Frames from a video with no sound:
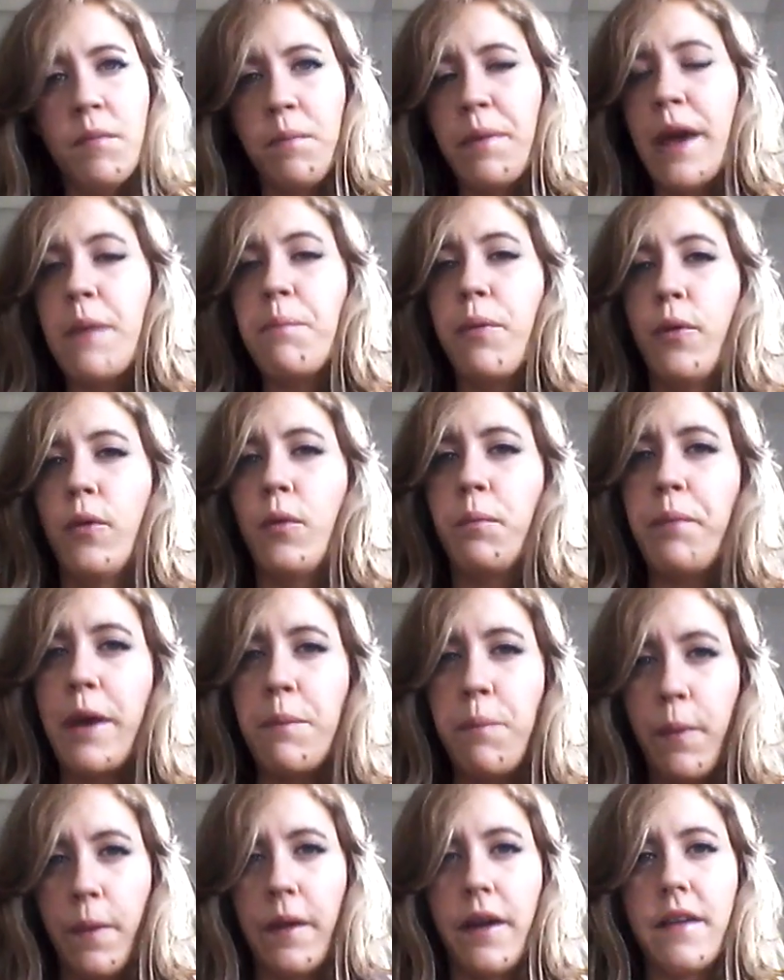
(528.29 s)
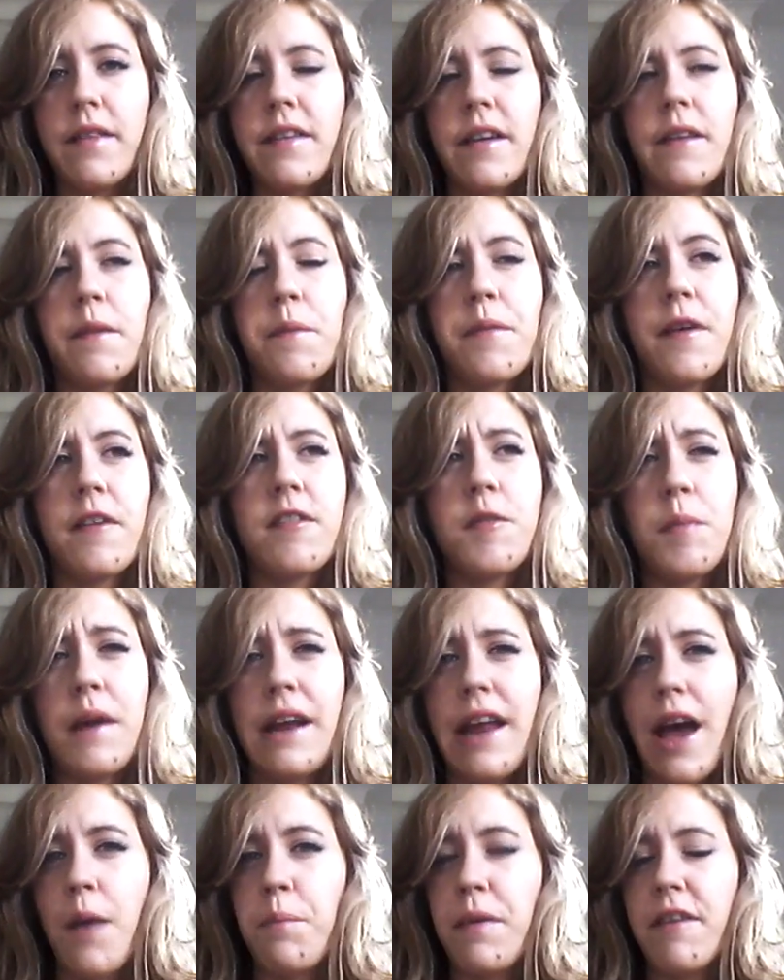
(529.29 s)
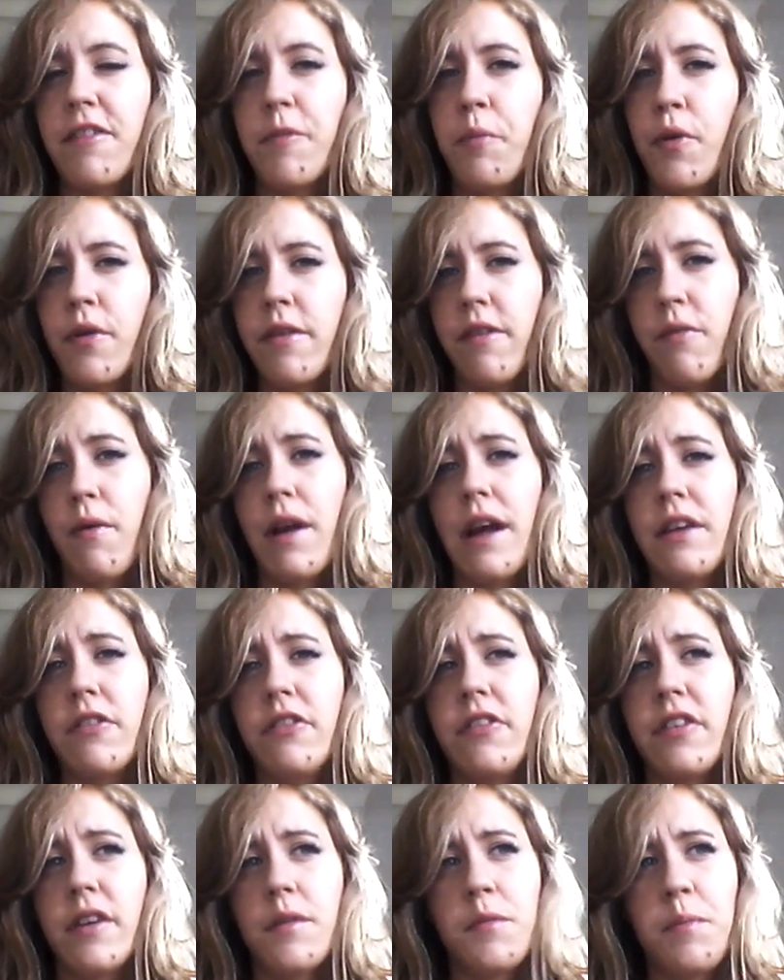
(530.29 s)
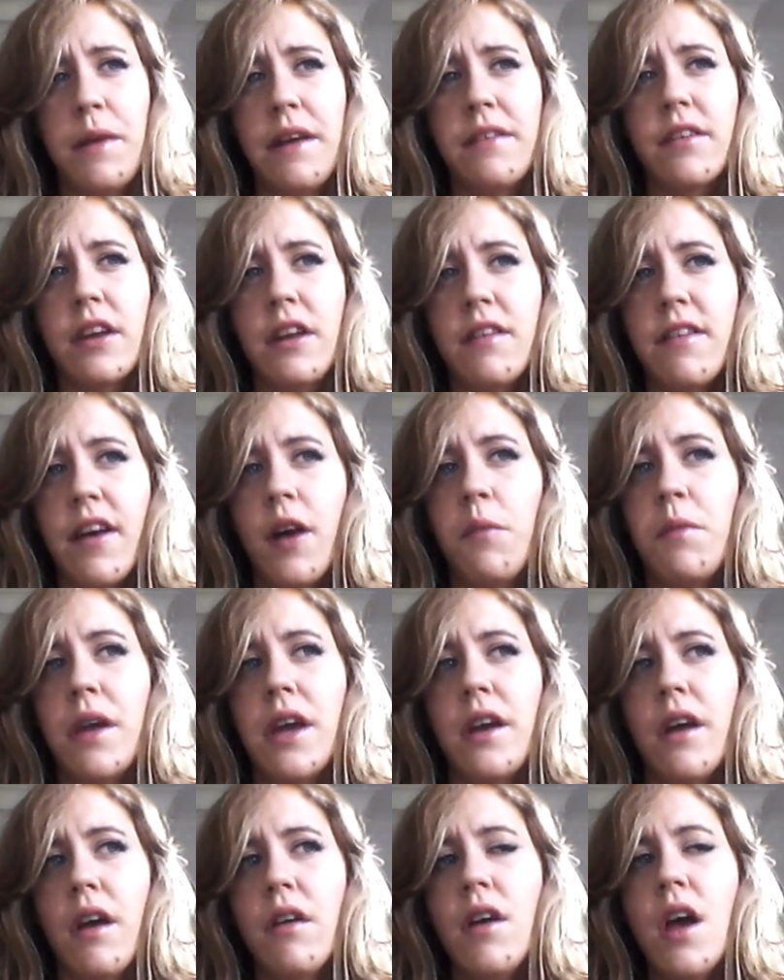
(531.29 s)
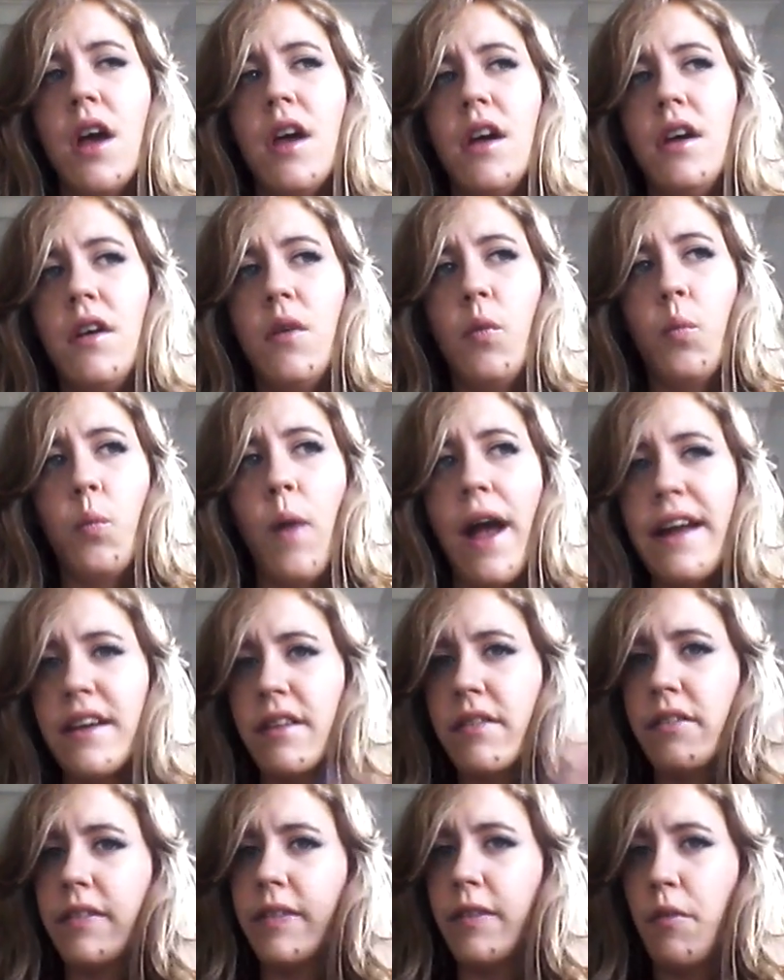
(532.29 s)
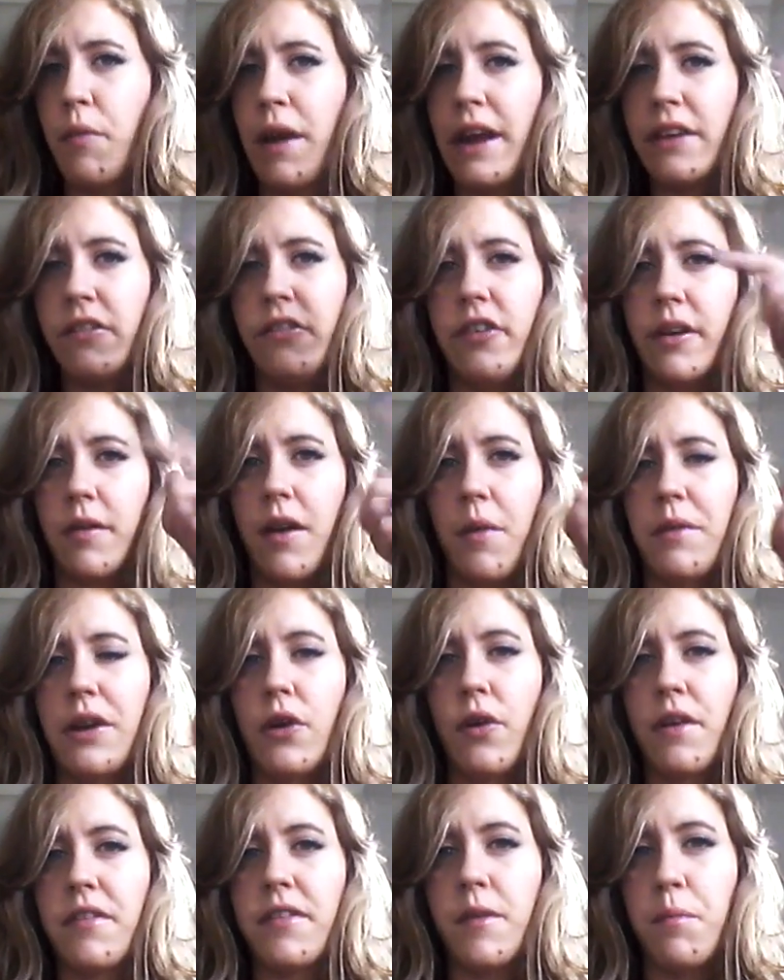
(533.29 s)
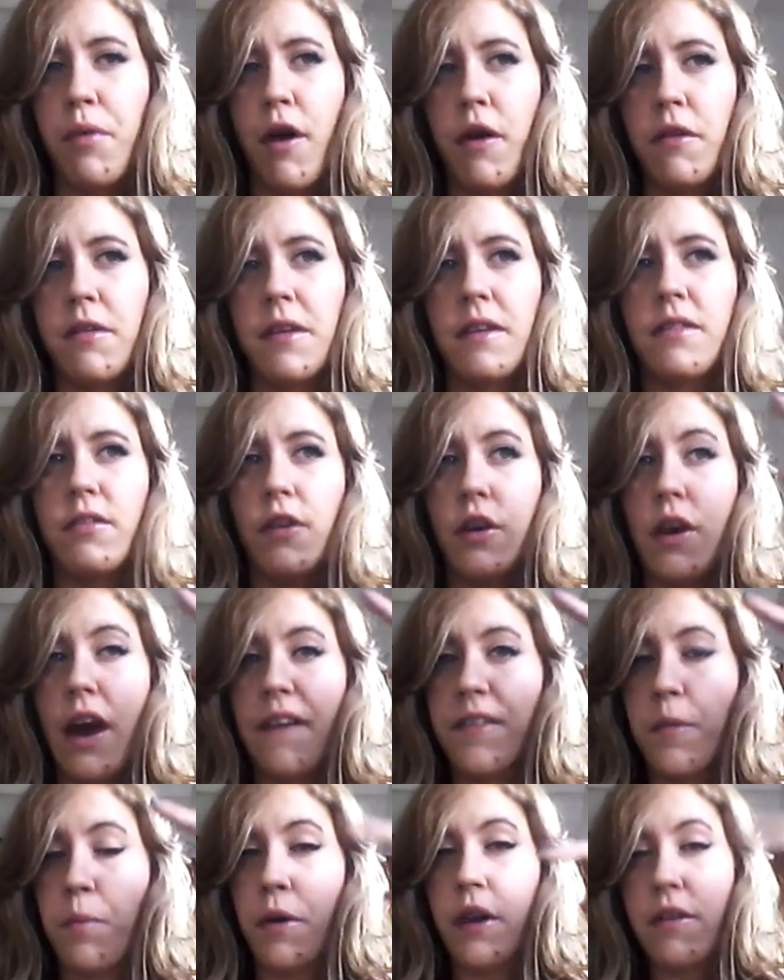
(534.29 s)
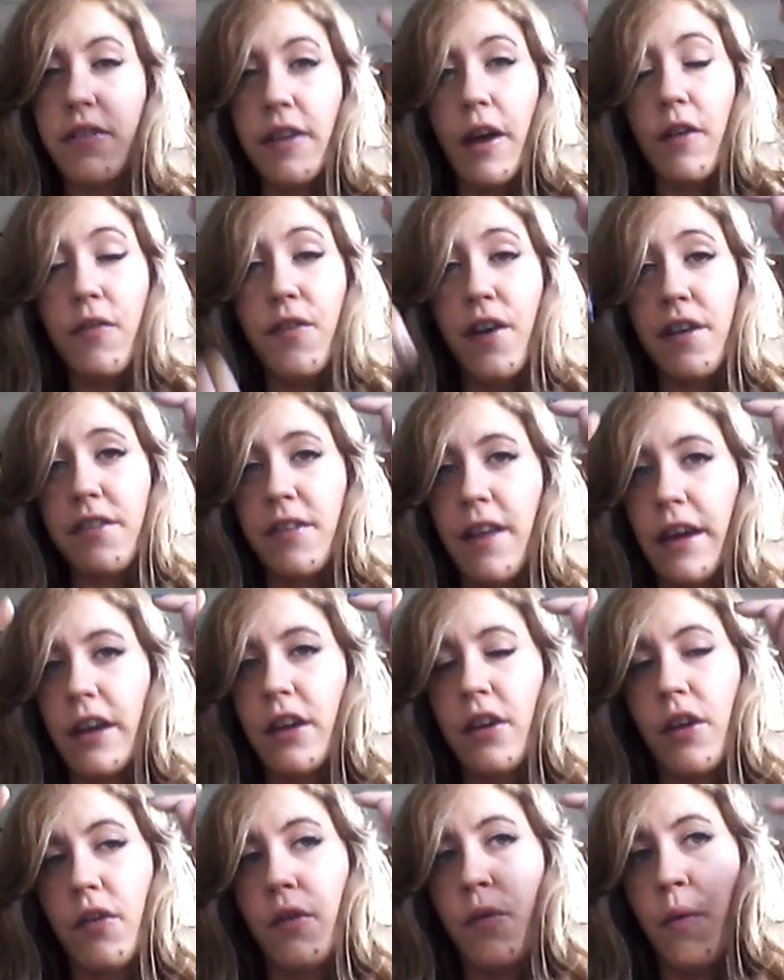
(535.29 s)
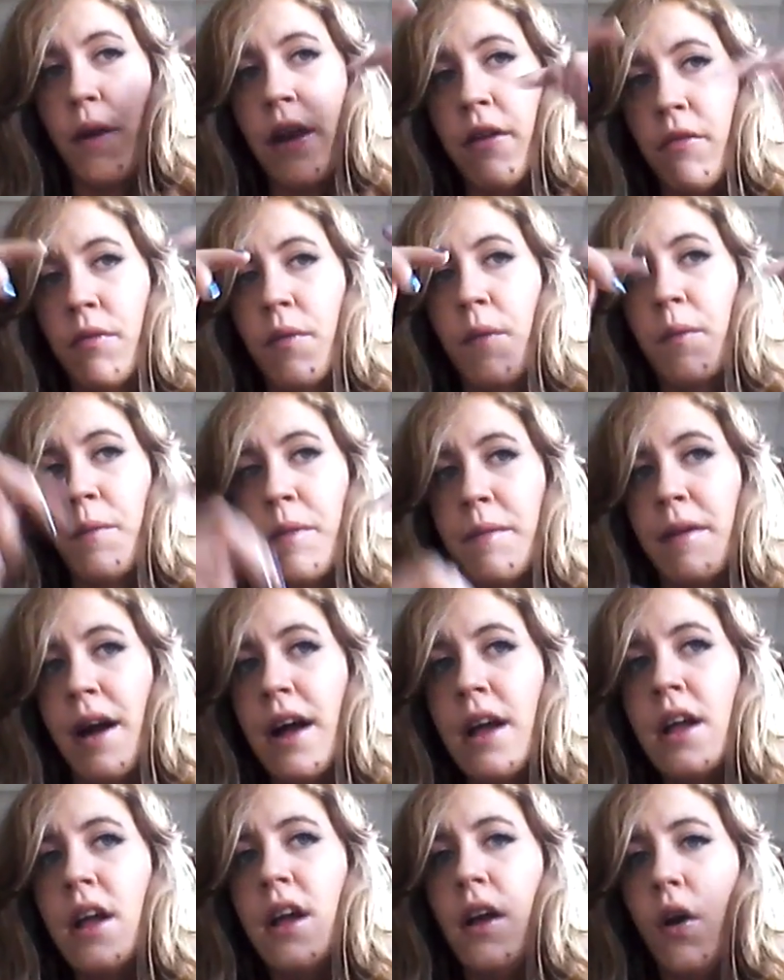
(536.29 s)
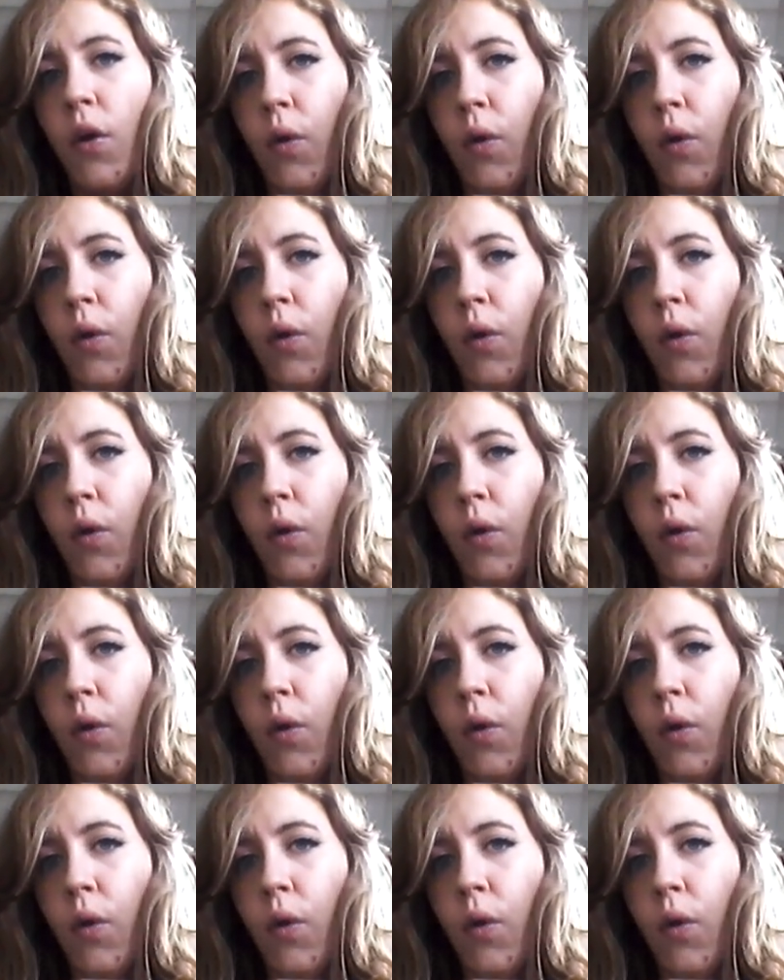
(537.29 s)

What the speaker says: People that consider themselves to be in happy, supportive relationships, please can you tell me, you know, where does the relationship come in your list of priorities? Do you have to put yourself first, then your career, blah, blah, blah?